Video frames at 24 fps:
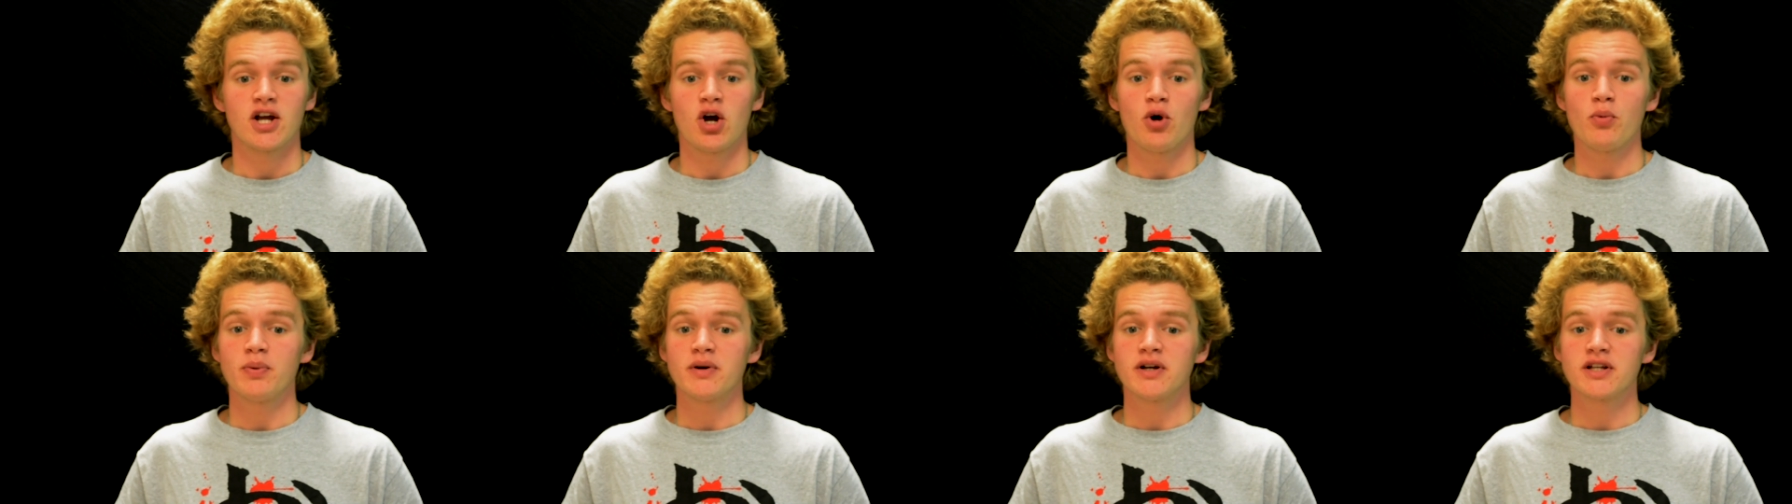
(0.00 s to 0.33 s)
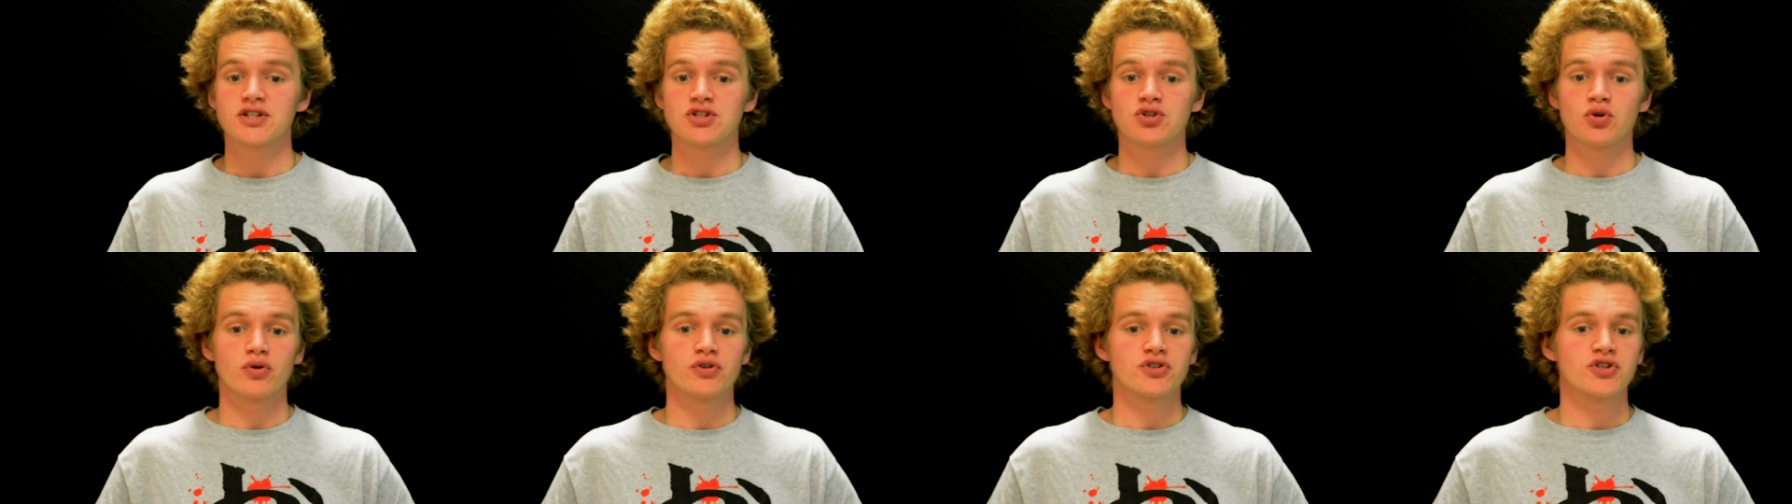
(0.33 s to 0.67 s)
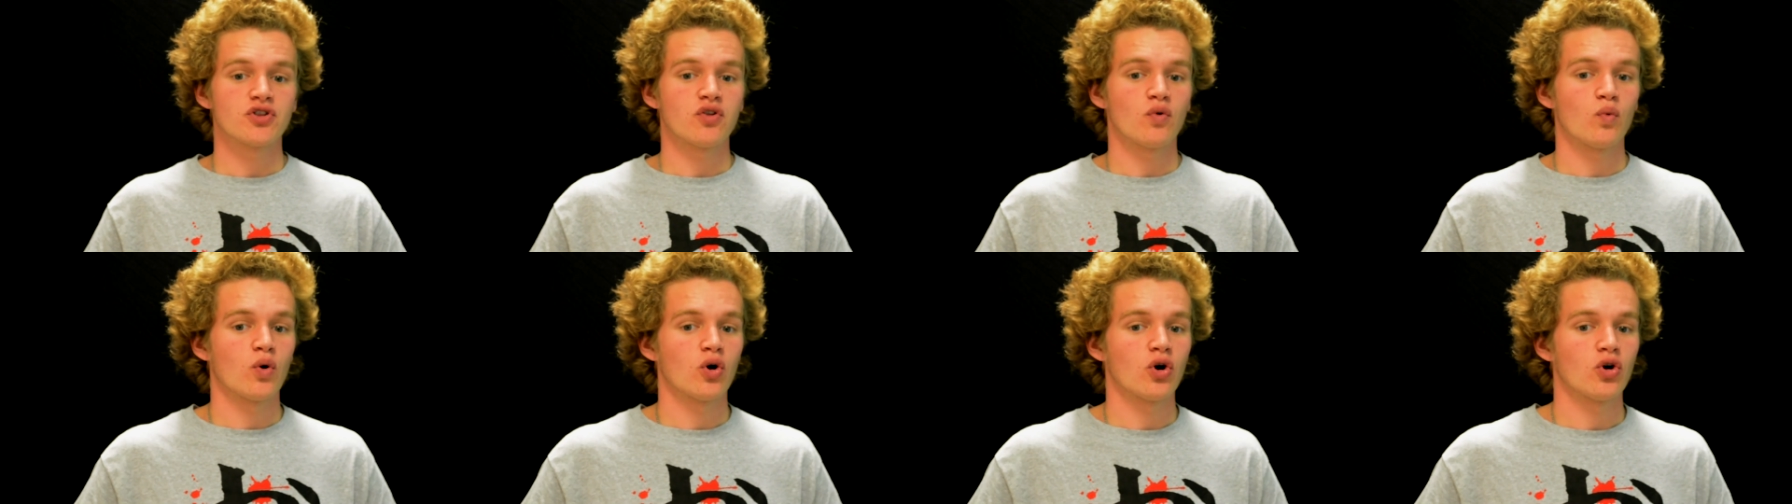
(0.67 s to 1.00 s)
opened its doors
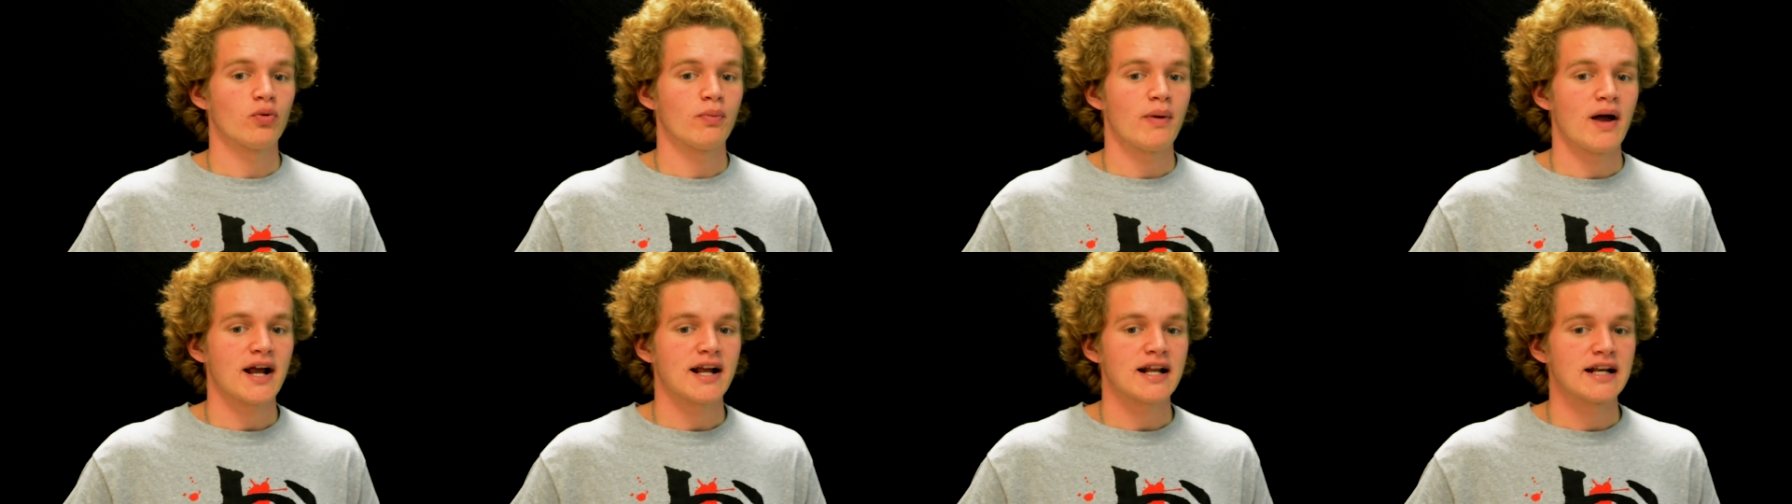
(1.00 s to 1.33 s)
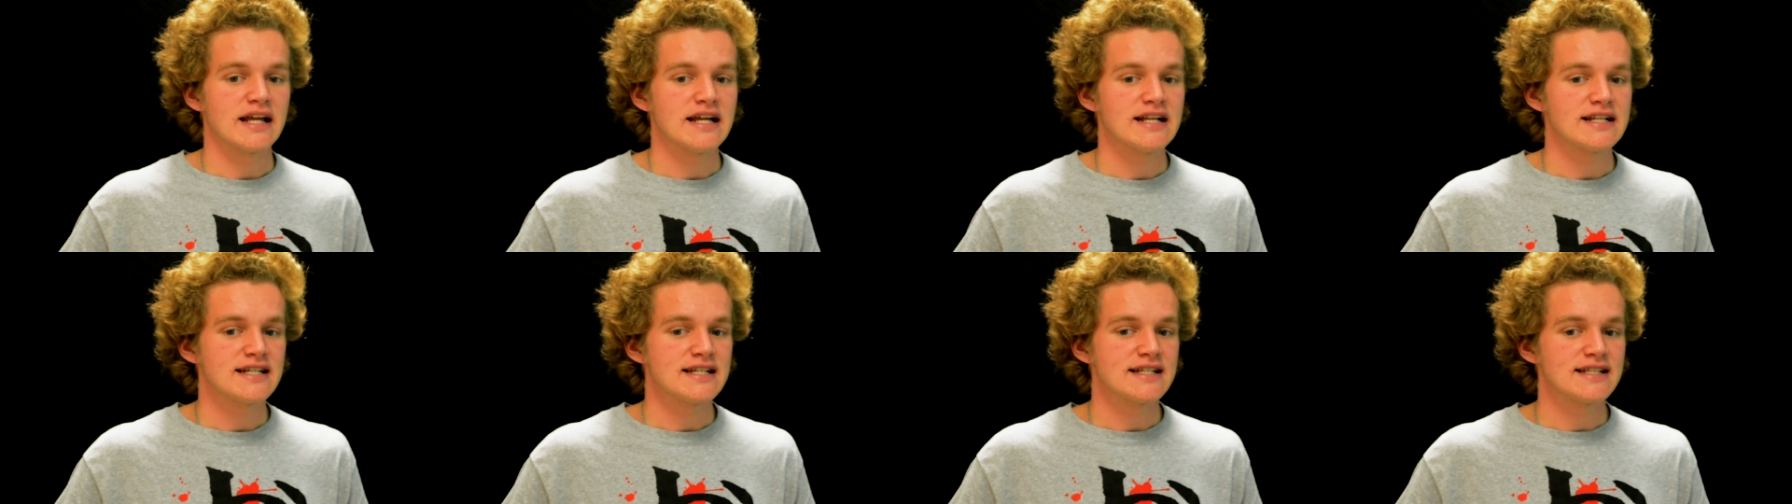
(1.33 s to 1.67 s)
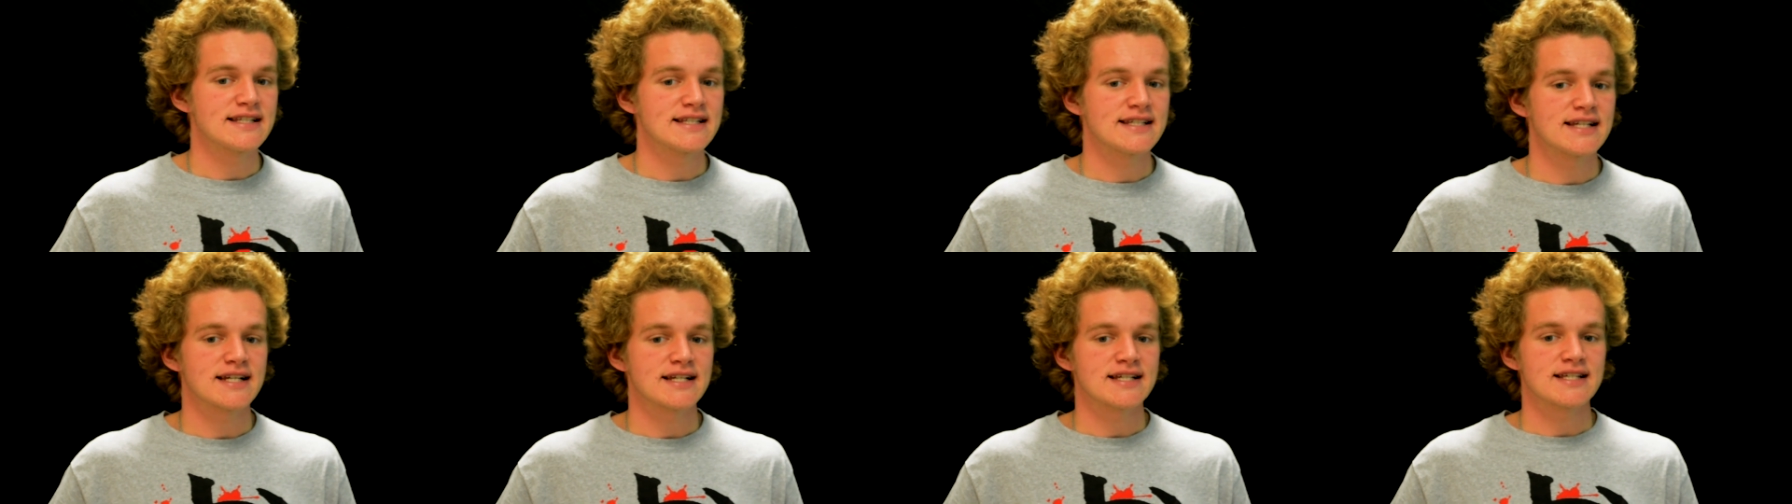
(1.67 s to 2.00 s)
to the world back in
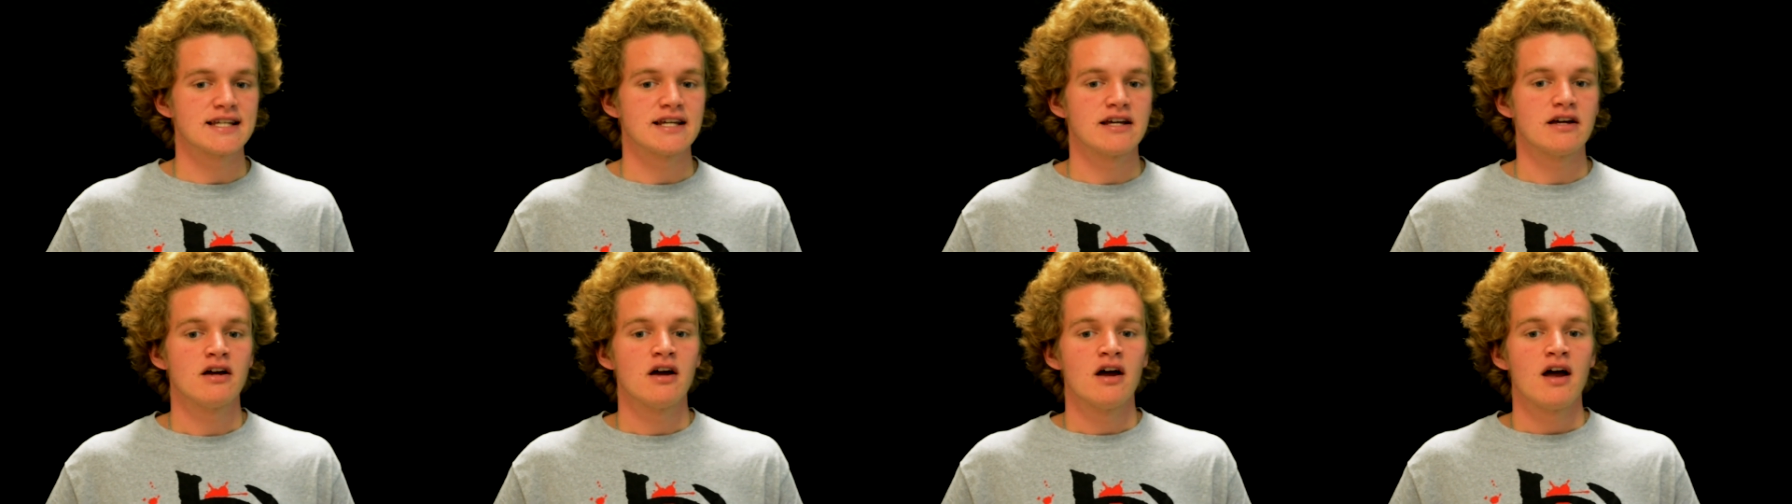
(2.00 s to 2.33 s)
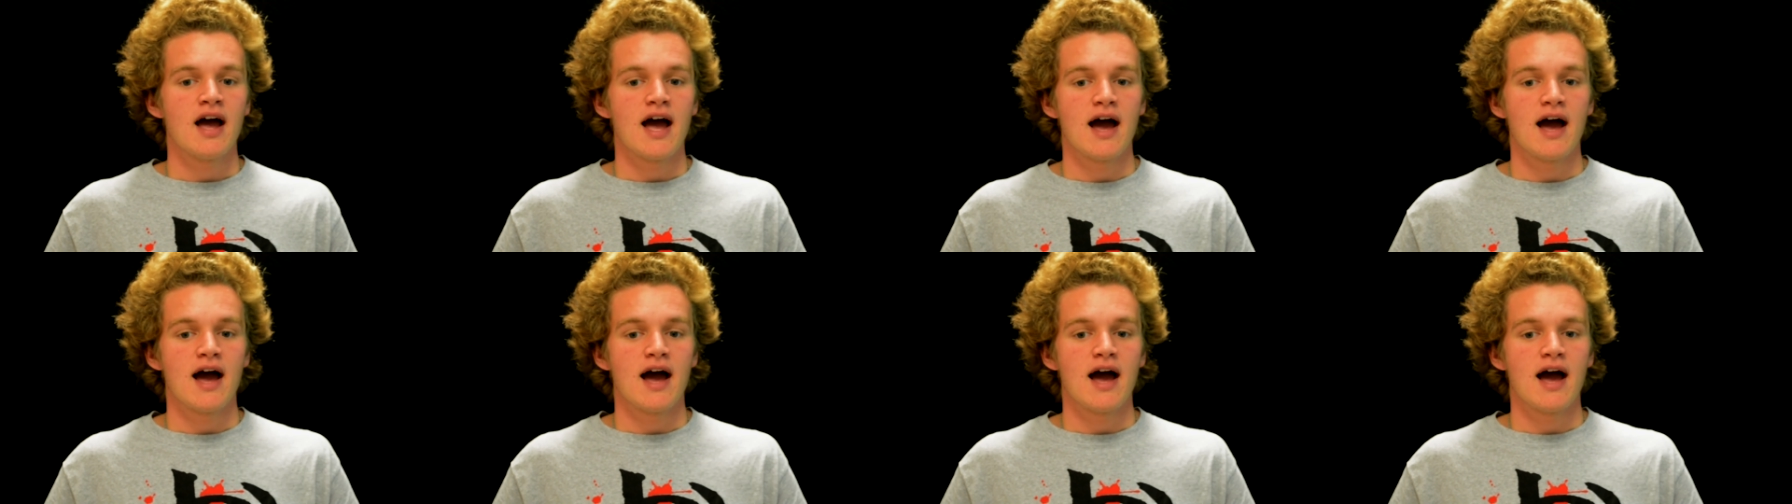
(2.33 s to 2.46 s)
1860